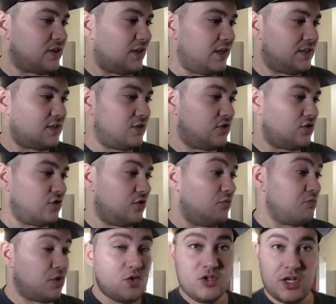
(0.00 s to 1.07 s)
to listen to
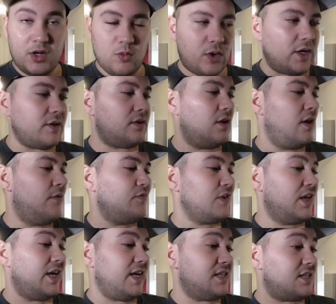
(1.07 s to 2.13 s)
music with.
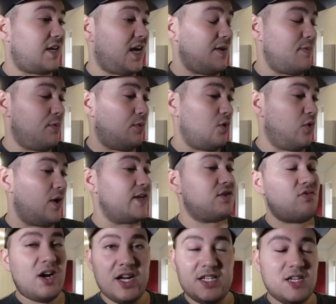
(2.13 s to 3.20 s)
It's capable, it's
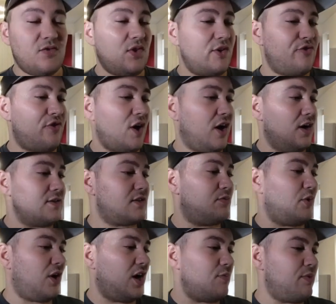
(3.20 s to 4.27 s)
relatively fast,
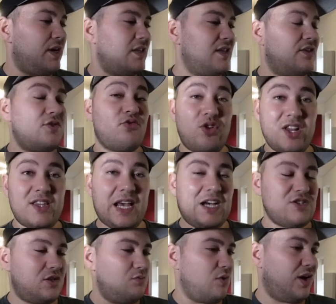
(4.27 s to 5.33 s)
but I picked the
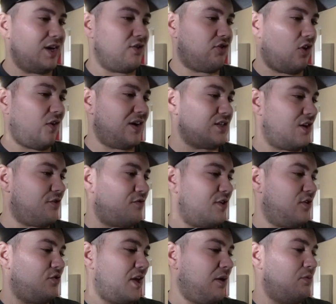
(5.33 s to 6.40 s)
3000 Micro as I
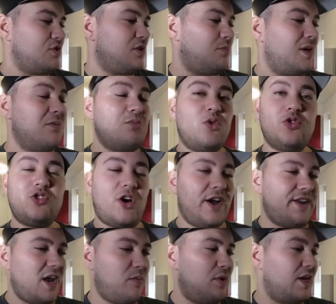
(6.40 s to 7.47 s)
felt that was a bit more
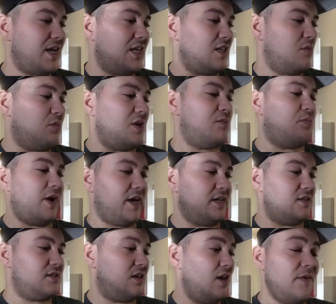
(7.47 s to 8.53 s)
dynamic in the mid
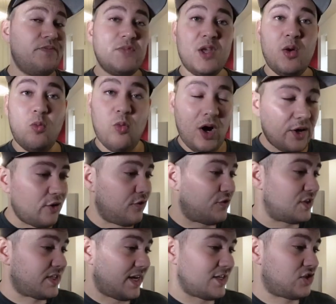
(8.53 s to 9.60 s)
bass. One of
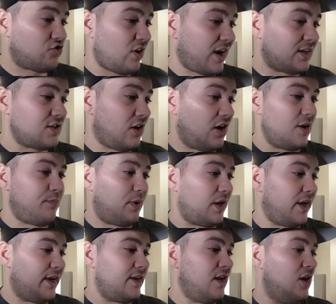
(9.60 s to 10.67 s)
the test tracks I
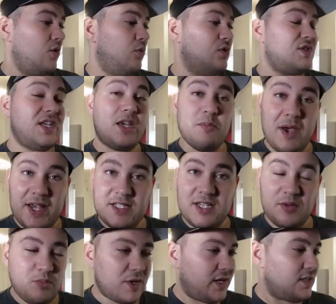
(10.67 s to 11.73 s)
played was the
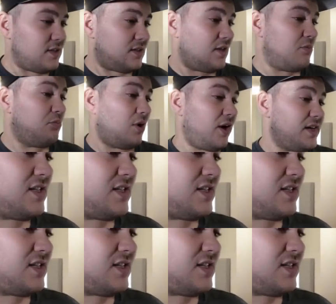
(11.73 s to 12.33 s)
amazing piece by